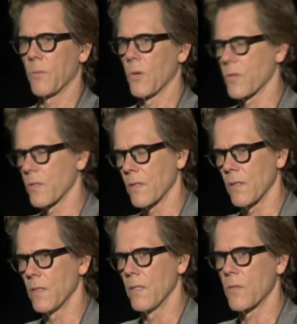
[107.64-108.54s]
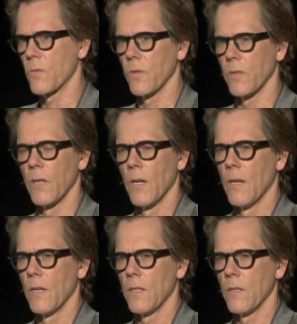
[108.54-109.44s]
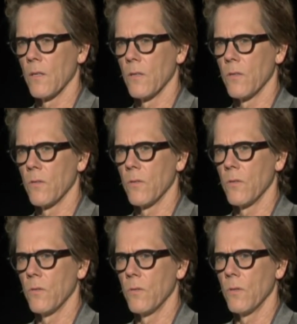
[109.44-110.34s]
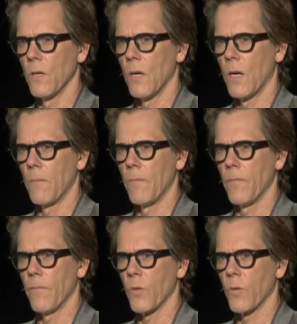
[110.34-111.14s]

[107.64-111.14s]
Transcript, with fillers: person, Clint Eastwood, you know, you, you um,